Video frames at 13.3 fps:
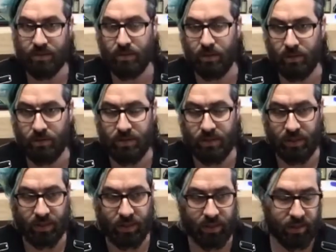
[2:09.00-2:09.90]
Studios
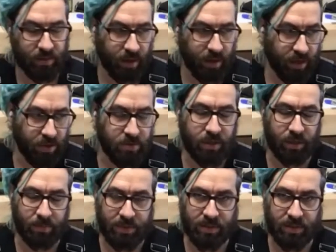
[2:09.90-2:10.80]
in
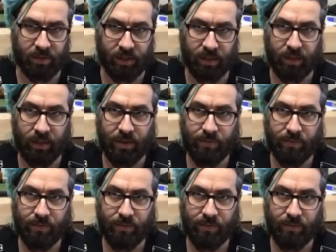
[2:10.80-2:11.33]
Ozark, Missouri.